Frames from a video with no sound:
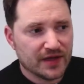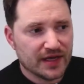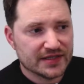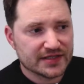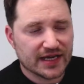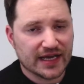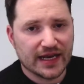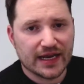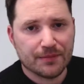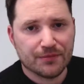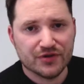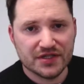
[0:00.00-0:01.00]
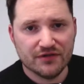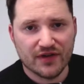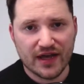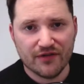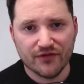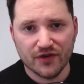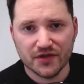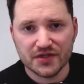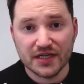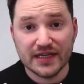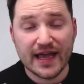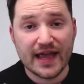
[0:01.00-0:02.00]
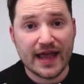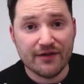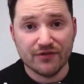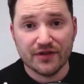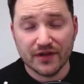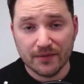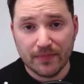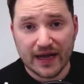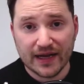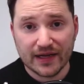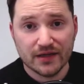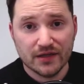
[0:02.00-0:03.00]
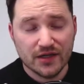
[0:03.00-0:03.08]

a collaborative effort to get everything back.